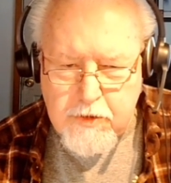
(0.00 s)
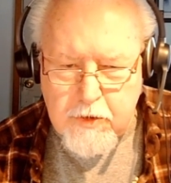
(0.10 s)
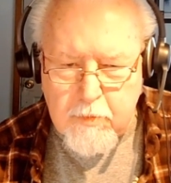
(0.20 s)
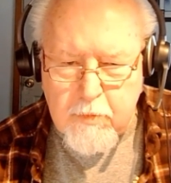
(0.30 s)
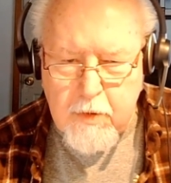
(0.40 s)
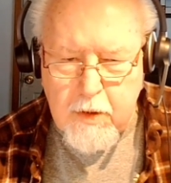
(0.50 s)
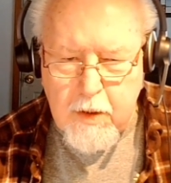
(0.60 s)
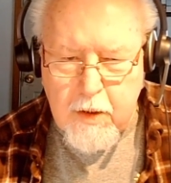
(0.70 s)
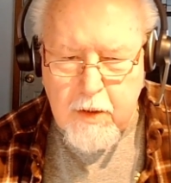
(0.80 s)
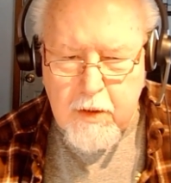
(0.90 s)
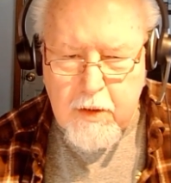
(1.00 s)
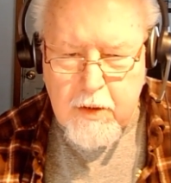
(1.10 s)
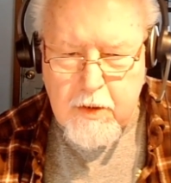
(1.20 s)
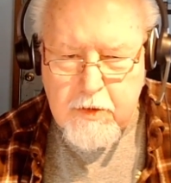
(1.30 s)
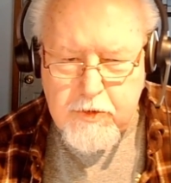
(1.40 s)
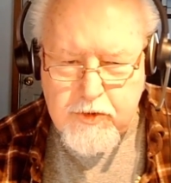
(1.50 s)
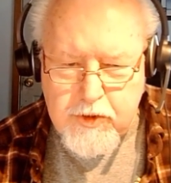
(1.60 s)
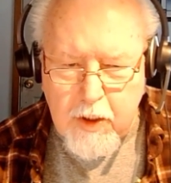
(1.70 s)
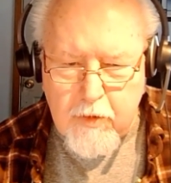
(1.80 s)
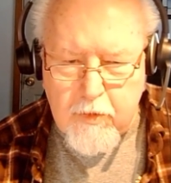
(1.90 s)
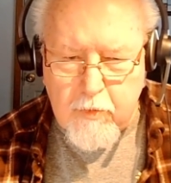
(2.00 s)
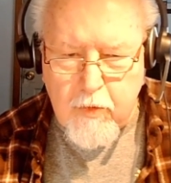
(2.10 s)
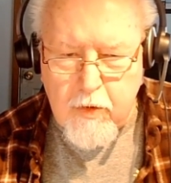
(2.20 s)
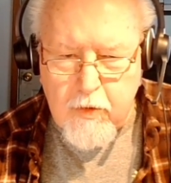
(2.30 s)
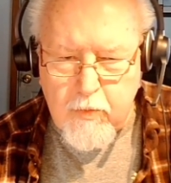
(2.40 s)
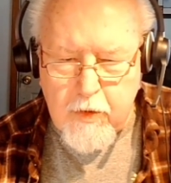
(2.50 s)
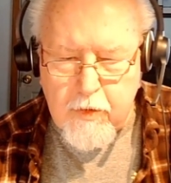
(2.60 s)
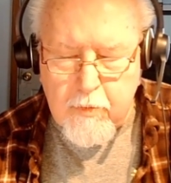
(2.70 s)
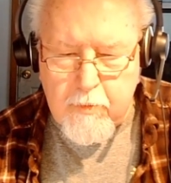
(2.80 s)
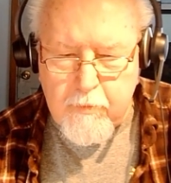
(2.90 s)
them and share the word with them